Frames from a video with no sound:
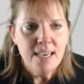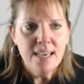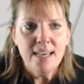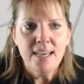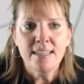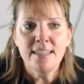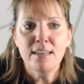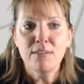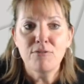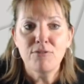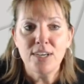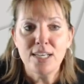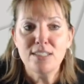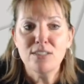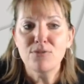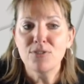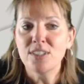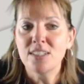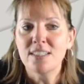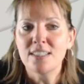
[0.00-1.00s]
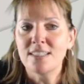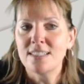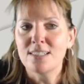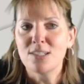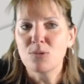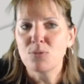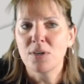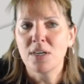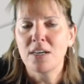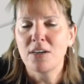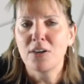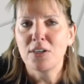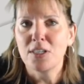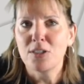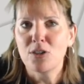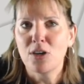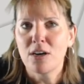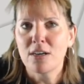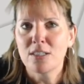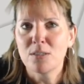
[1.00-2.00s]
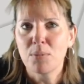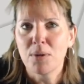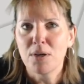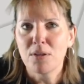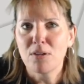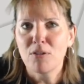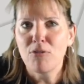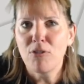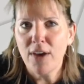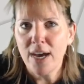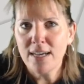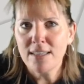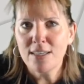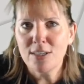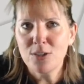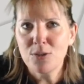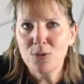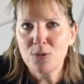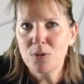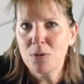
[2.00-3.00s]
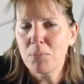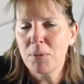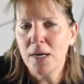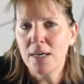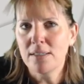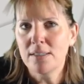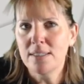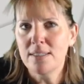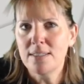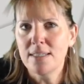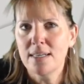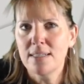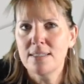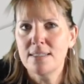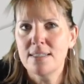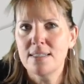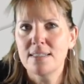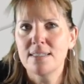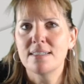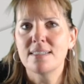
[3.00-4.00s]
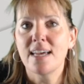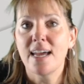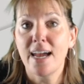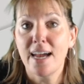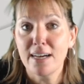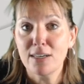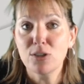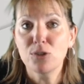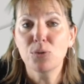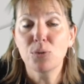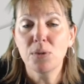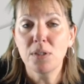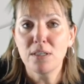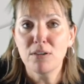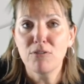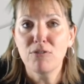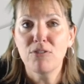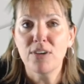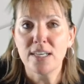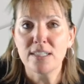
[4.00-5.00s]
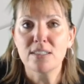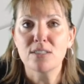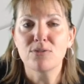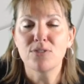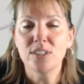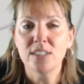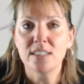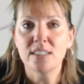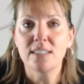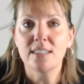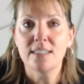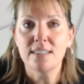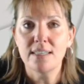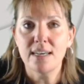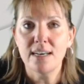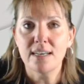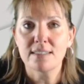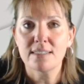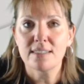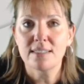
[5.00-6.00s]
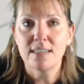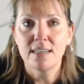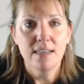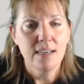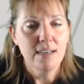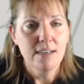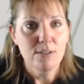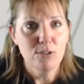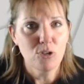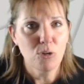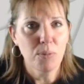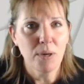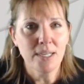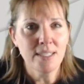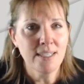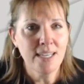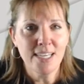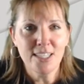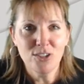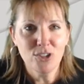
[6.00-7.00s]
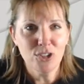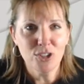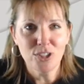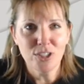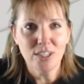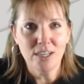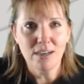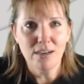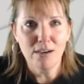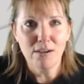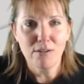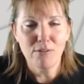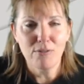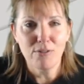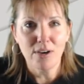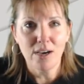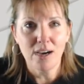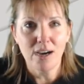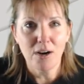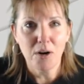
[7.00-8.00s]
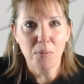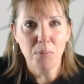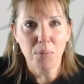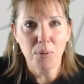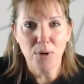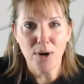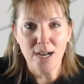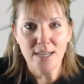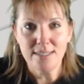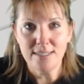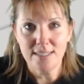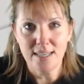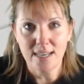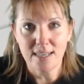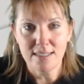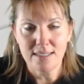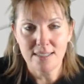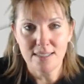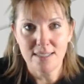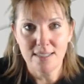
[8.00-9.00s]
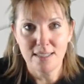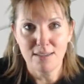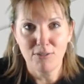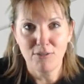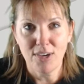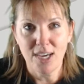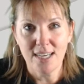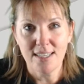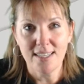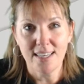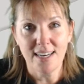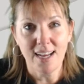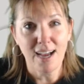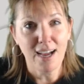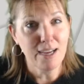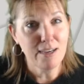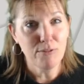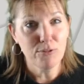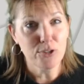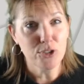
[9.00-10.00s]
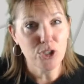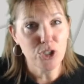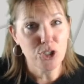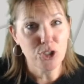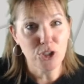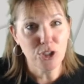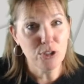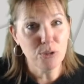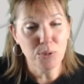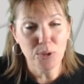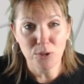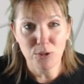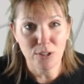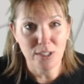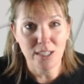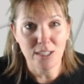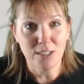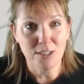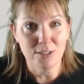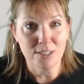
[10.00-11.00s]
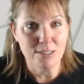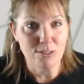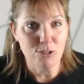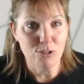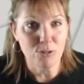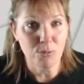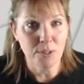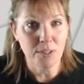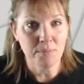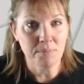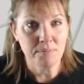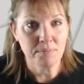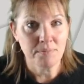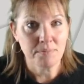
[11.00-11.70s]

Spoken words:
And then face validity is what I already talked about. The fact that you do a pilot test is actually a face validity test. So by nature of our process, the fact that I for sure will look at your instrument,